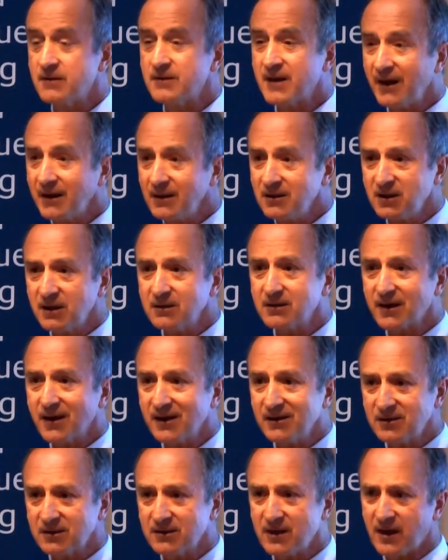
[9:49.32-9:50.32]

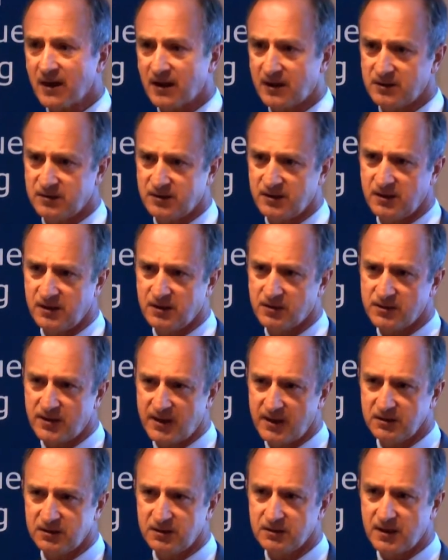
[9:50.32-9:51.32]
1989, the year
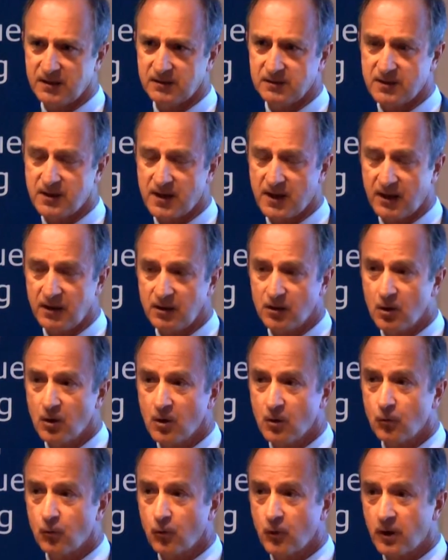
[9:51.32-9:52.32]
1989
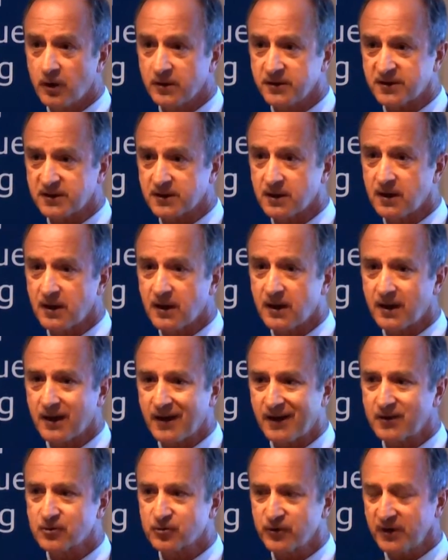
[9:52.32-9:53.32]
was
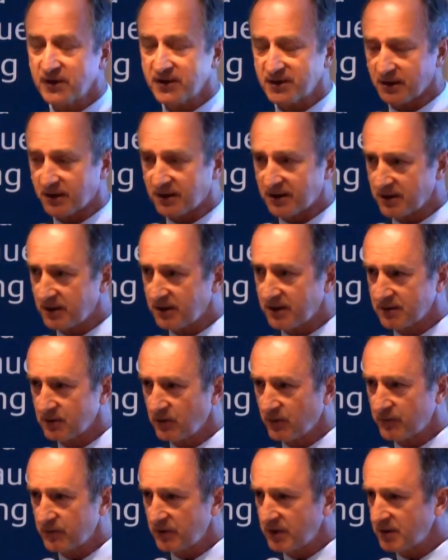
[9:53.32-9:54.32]
a great success
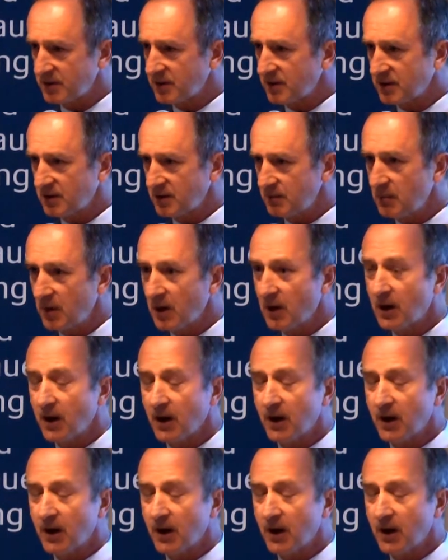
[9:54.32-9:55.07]
of the system,